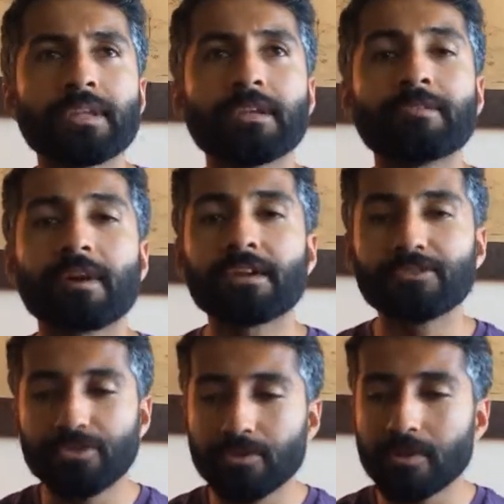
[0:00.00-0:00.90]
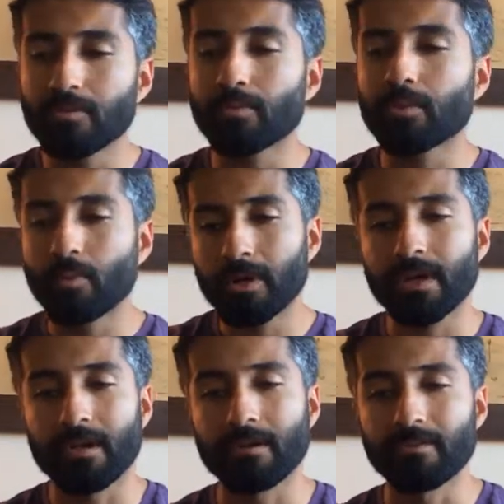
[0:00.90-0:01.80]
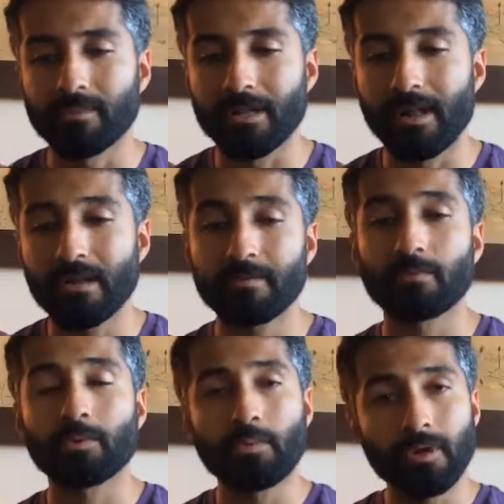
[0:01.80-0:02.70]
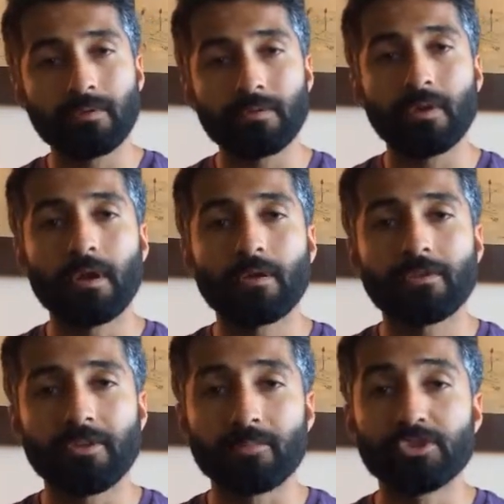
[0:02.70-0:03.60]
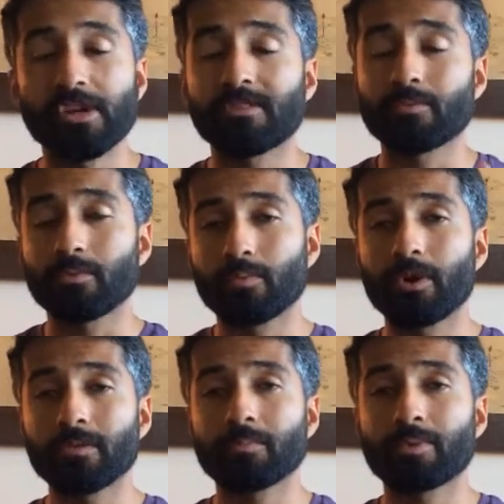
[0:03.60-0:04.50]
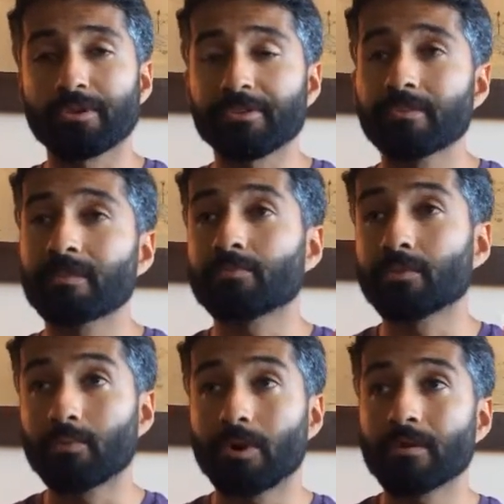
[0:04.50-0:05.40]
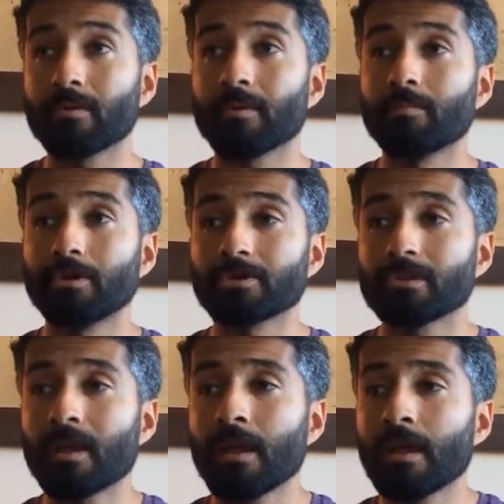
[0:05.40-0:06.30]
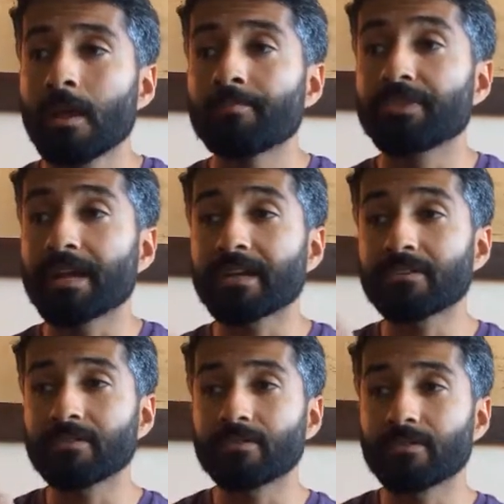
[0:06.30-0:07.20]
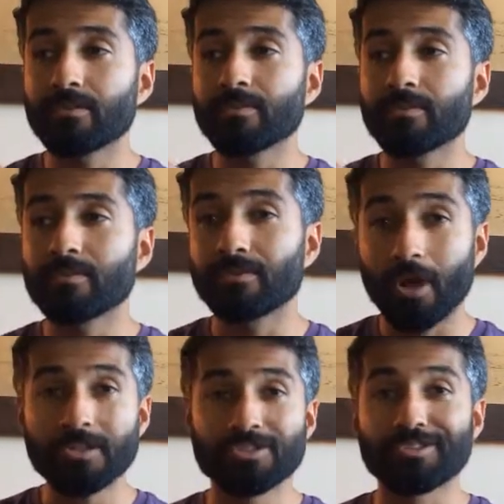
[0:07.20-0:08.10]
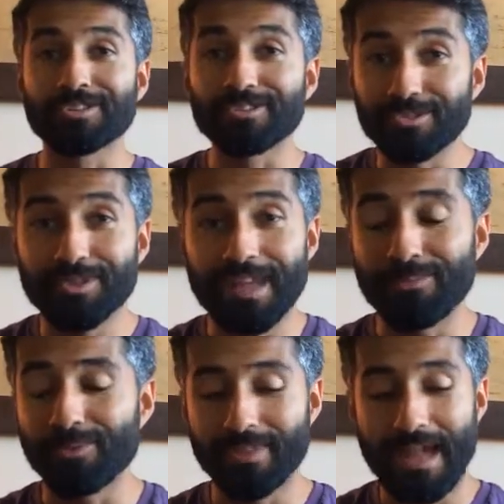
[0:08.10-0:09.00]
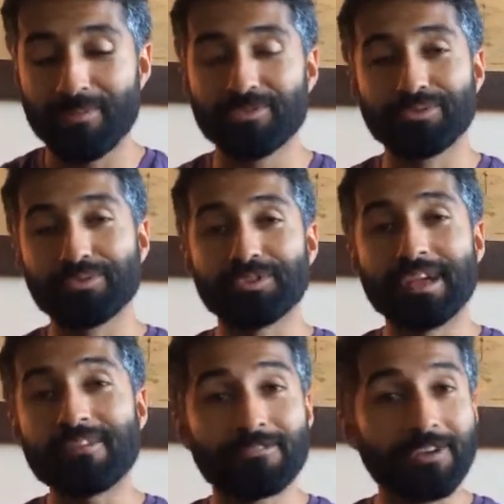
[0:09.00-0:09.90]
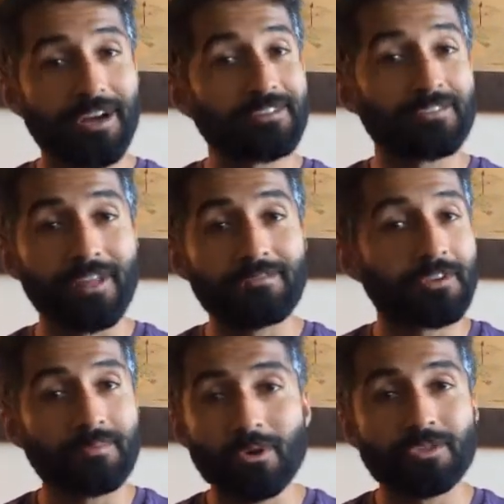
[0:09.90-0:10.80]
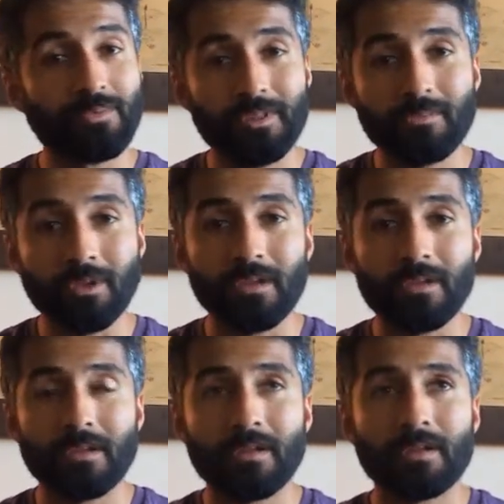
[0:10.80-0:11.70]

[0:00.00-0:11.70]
And if I can do it with one area of my life and with one subject and with one person and with one emotion, then I can logically do that with absolutely every unloving emotion within me.